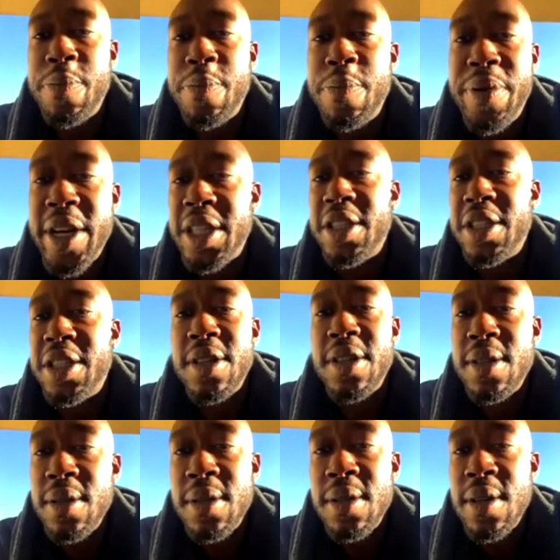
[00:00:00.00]

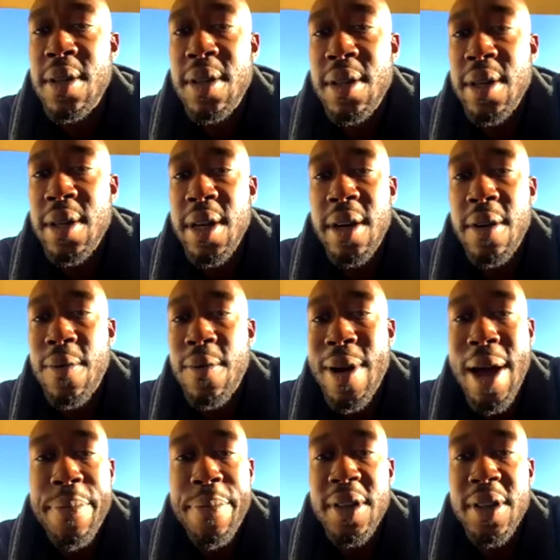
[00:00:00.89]
picture, and a
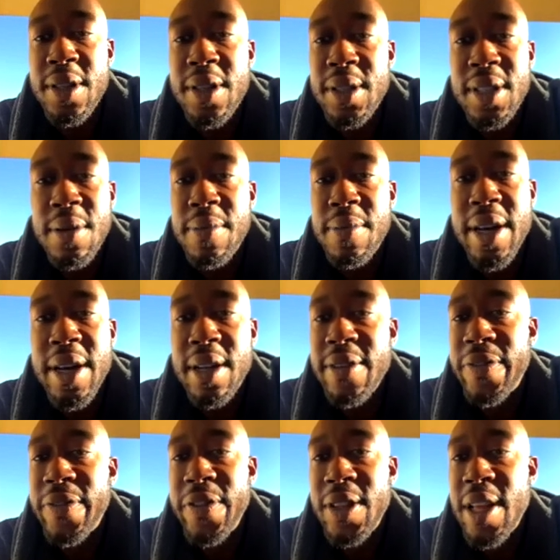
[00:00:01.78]
rapper, somebody
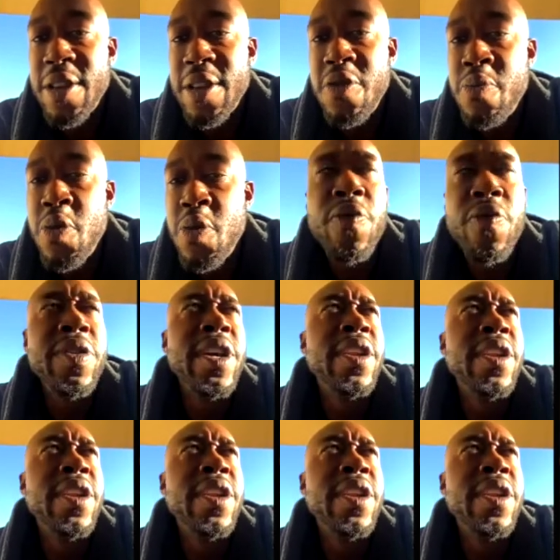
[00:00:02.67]
could feel like you moved in on